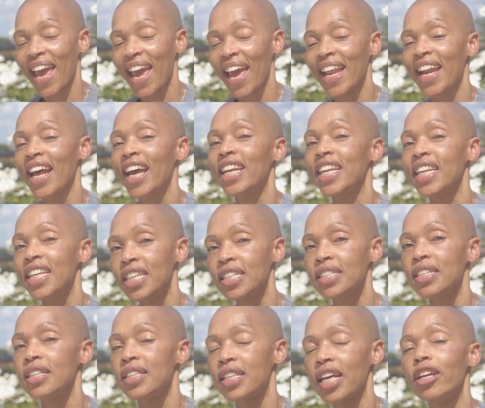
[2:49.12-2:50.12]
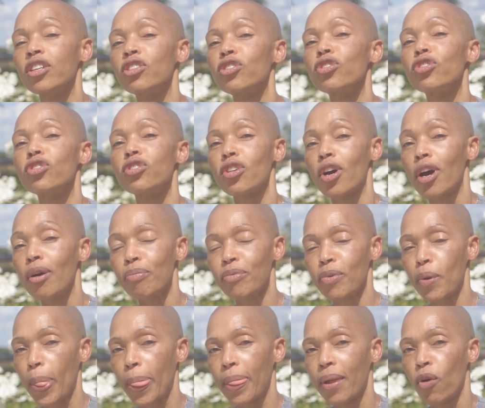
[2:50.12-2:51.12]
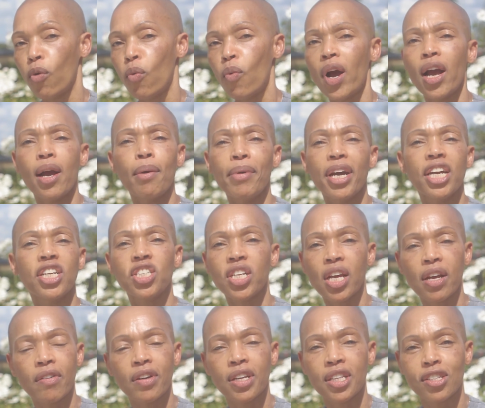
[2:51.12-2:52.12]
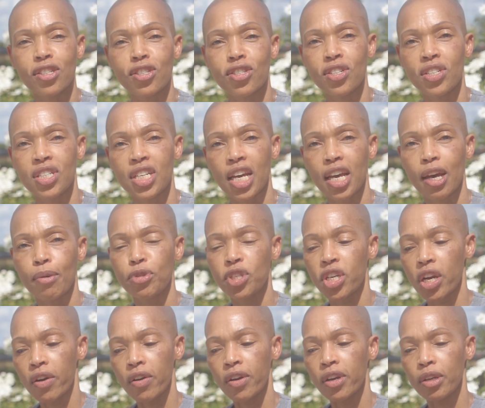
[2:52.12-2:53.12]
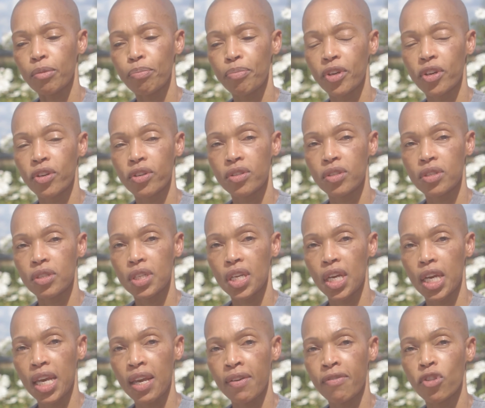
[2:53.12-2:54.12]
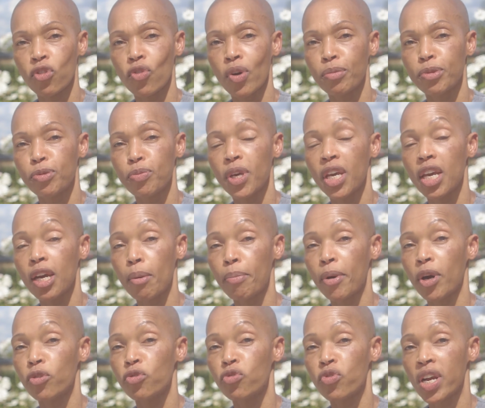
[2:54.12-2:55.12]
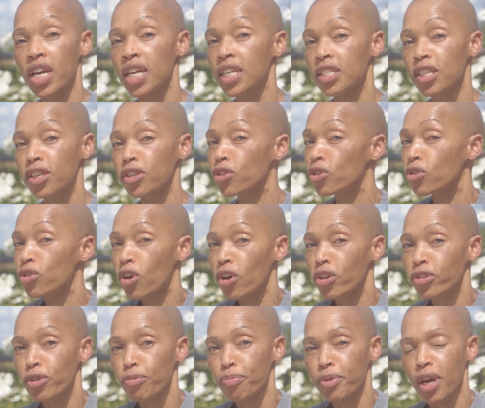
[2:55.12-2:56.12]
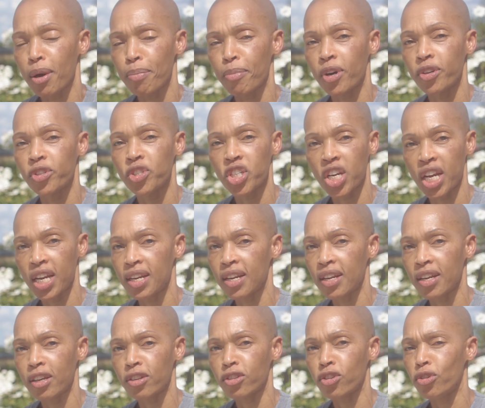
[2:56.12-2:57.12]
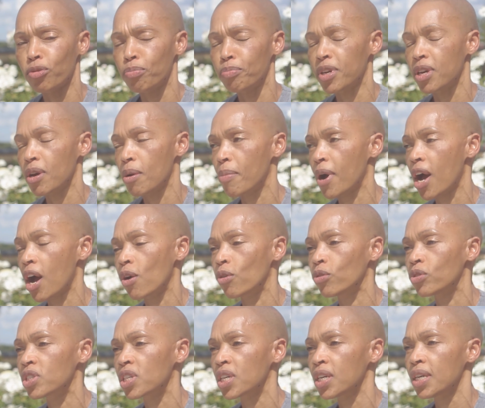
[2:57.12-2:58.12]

And I needed that to stop. Why am I sharing this today? I'm sharing it because even though I'm speaking about race, it could also be about gender, it could be about